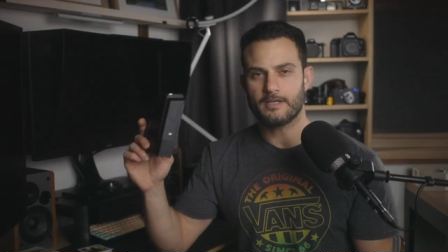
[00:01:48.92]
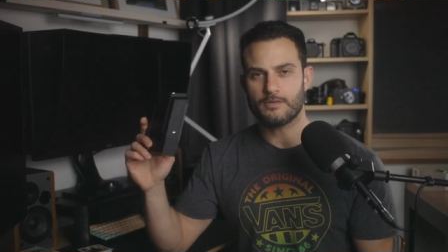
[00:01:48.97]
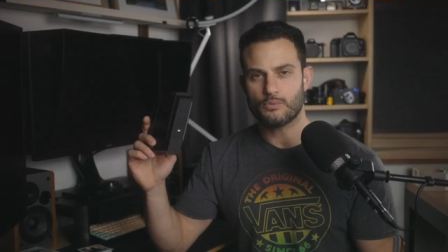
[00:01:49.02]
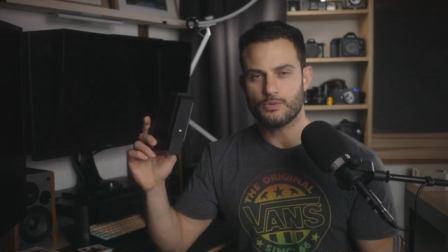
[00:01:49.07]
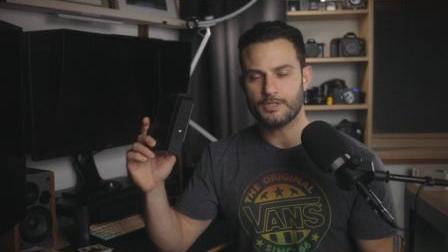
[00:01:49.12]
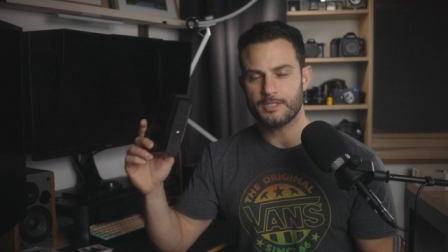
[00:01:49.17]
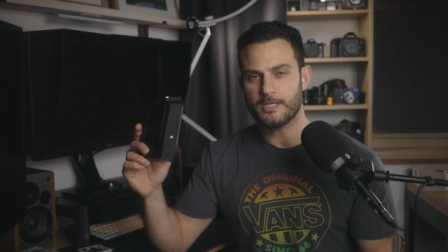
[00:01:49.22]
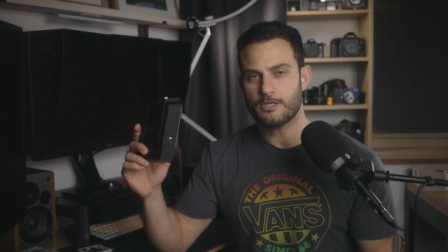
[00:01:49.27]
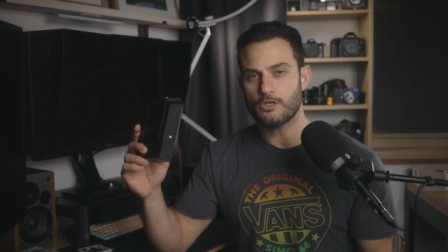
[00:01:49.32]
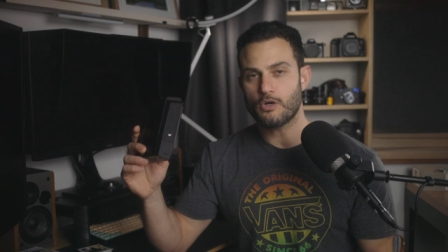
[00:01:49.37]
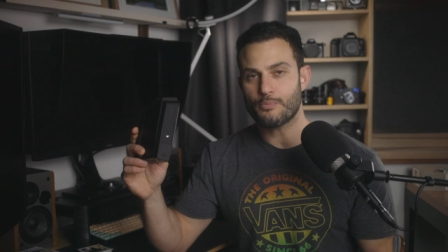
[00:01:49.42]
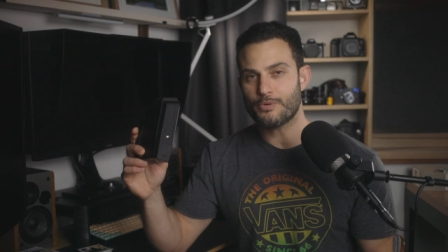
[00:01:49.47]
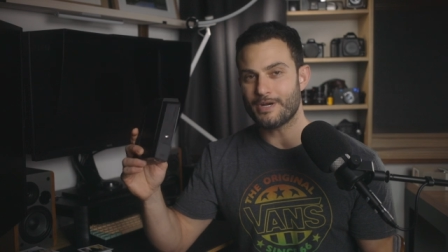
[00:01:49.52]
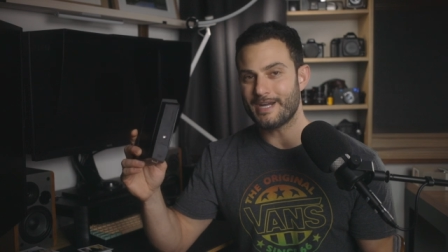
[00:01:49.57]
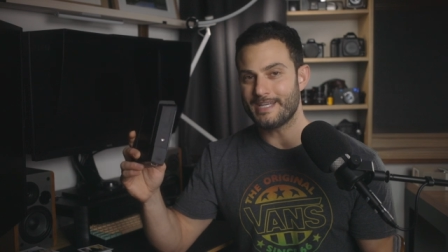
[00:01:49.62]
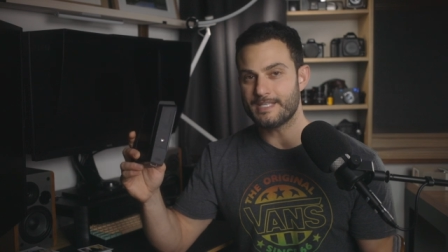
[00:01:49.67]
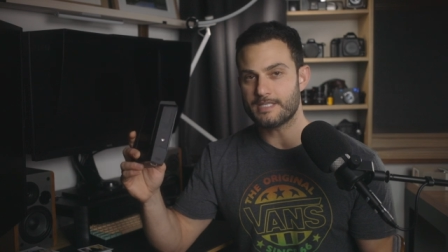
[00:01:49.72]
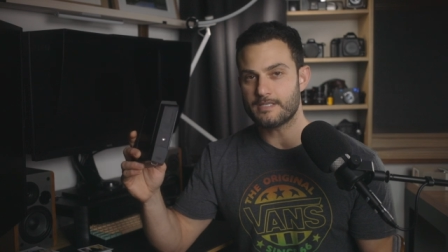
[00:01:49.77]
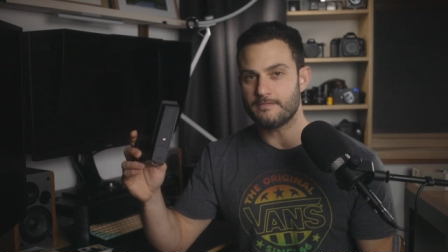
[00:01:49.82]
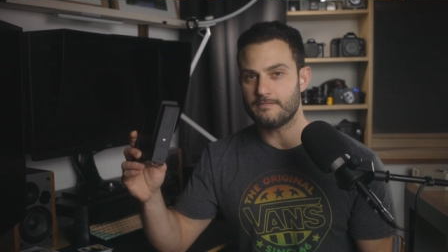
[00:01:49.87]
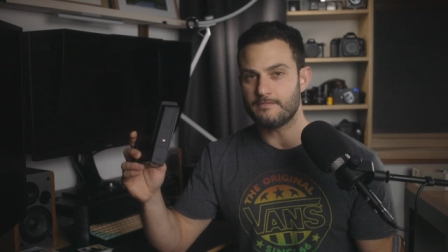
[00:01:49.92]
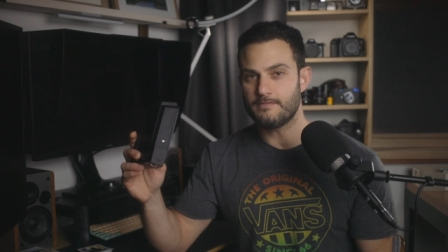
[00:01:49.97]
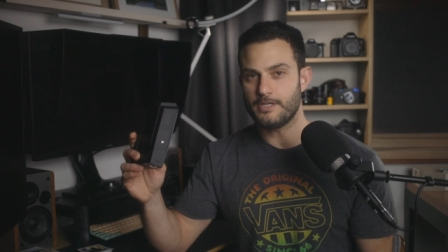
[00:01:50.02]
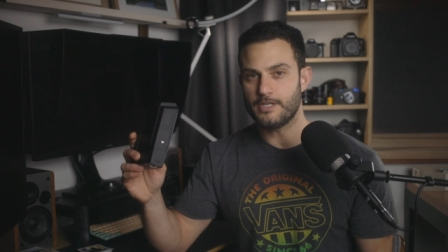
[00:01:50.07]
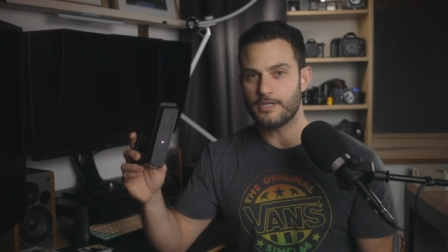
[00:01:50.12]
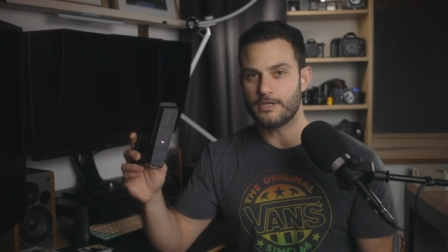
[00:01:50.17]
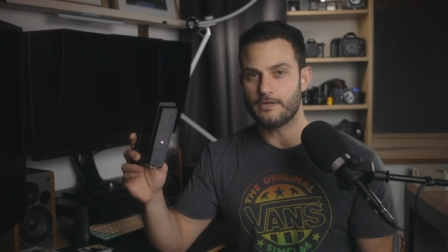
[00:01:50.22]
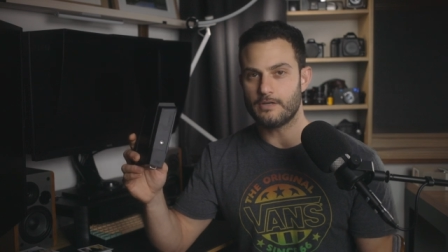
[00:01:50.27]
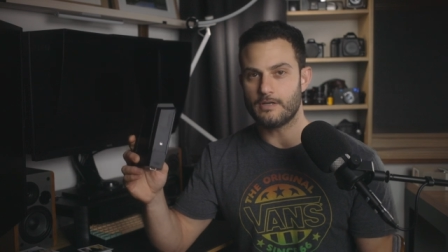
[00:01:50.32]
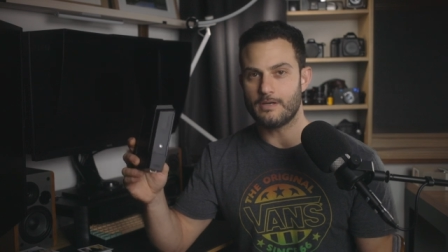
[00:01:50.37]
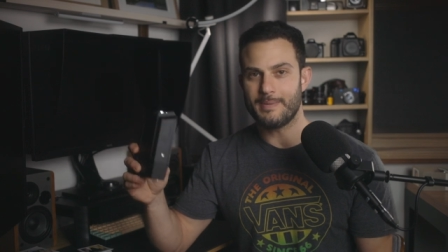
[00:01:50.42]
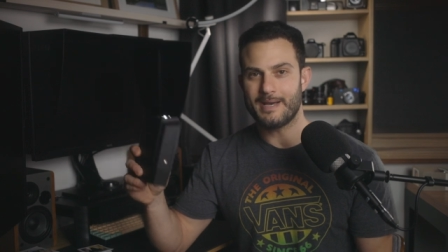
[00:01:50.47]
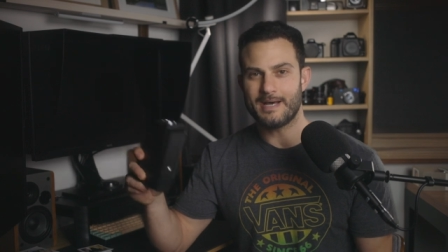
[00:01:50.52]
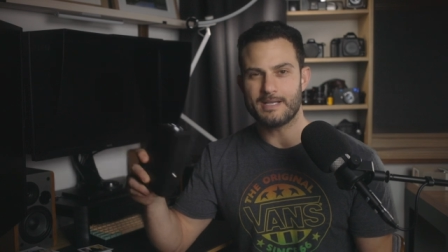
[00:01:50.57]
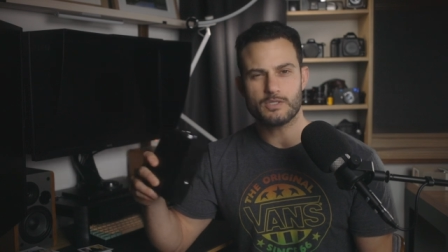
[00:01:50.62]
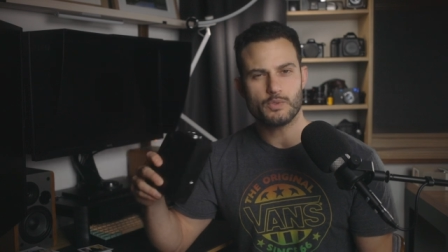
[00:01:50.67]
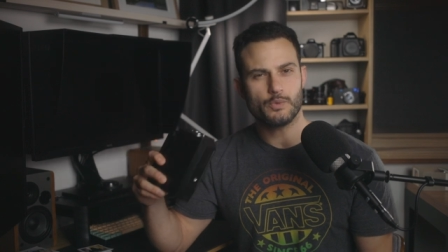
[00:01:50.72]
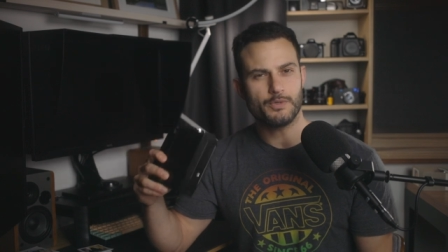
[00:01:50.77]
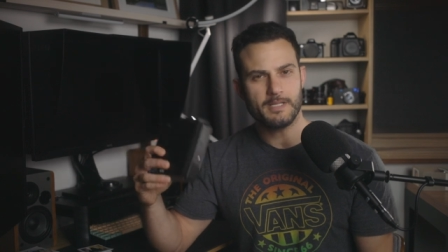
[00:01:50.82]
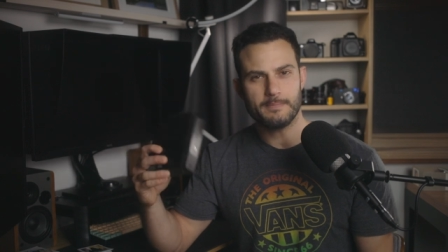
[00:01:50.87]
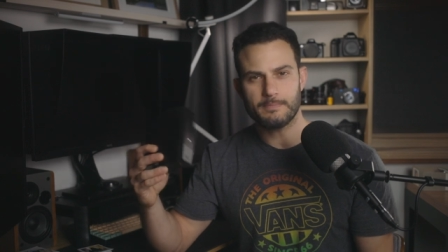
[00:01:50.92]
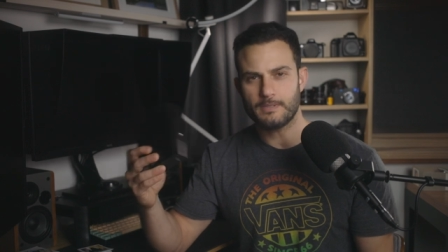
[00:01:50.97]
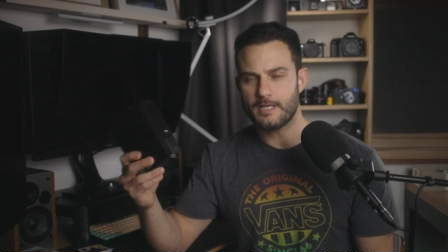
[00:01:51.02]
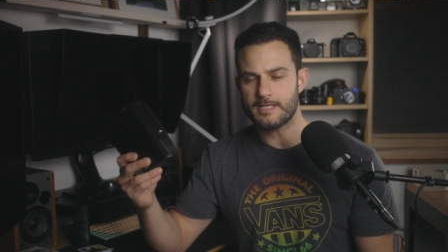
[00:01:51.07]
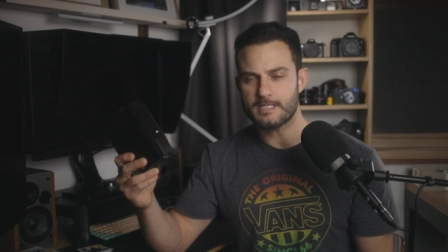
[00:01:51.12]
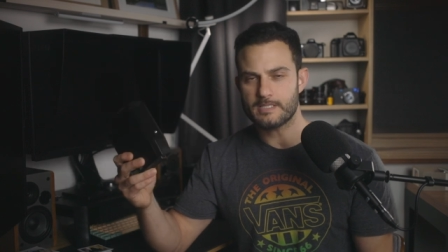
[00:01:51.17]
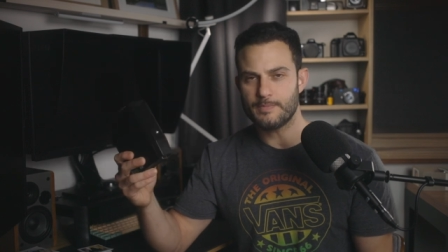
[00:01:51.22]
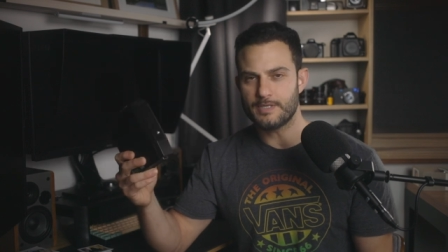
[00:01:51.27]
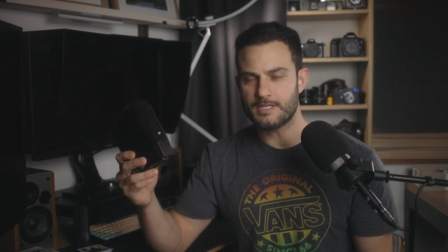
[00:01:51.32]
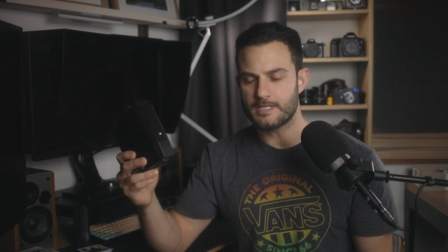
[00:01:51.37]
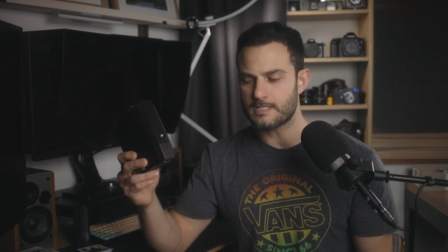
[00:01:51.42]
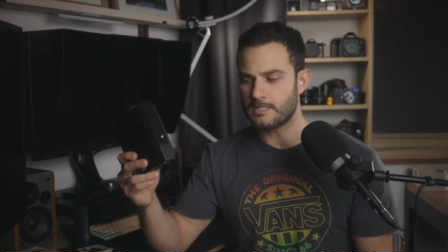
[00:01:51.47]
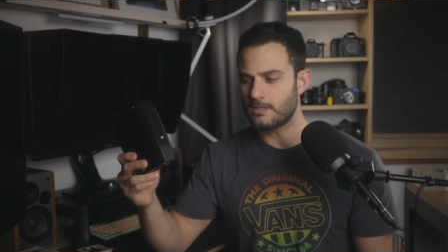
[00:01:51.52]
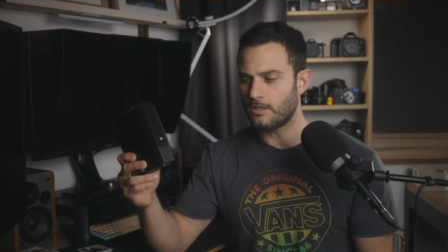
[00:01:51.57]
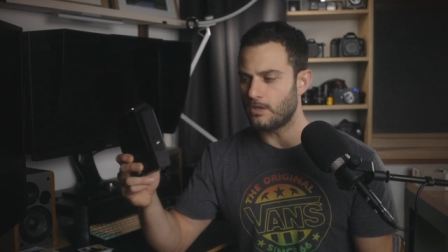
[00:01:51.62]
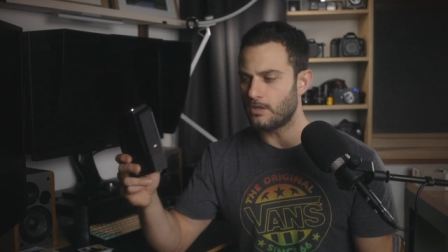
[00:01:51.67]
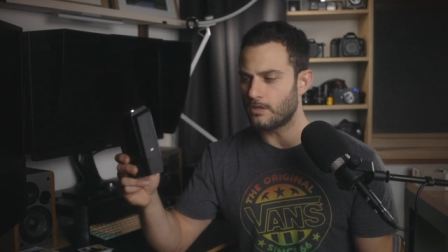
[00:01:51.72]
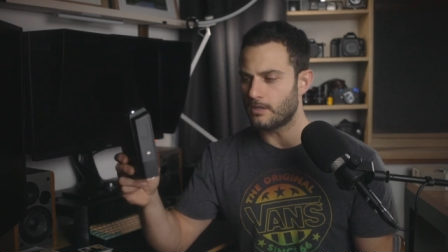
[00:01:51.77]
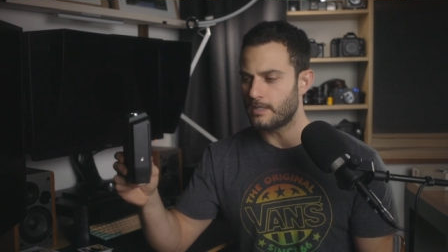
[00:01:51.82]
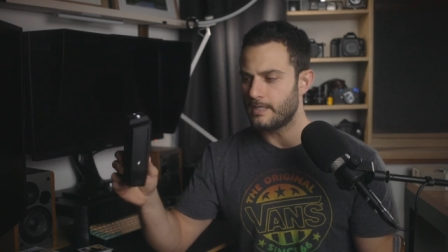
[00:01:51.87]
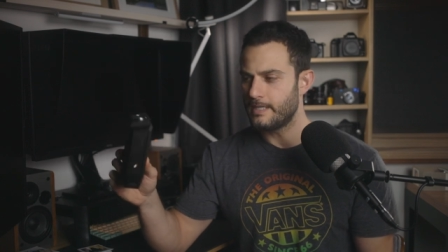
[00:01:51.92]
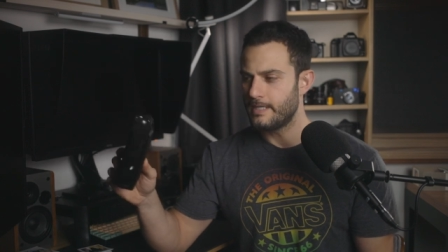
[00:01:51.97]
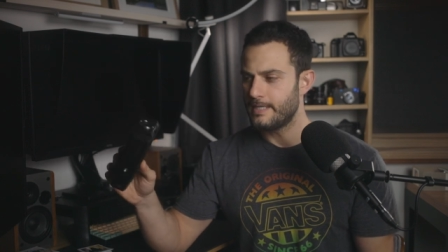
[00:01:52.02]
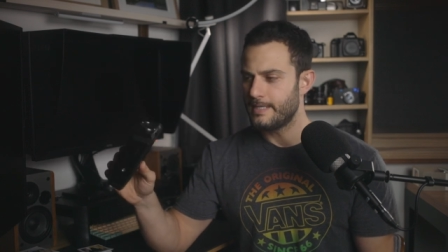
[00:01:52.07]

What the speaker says: a really comprehensive video about 20 plus minutes long,